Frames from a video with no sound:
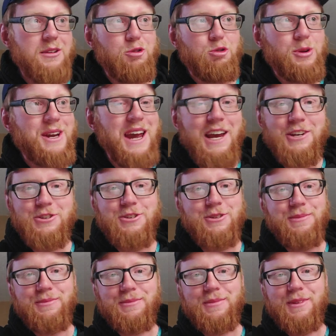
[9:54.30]

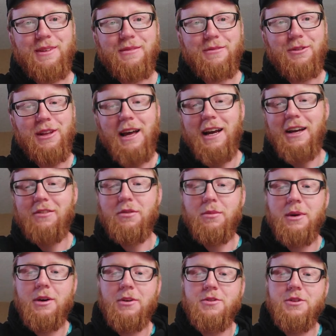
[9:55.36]
creation, for lack of a
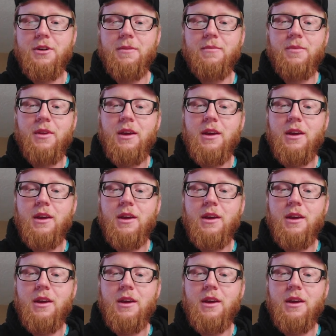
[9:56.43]
better term.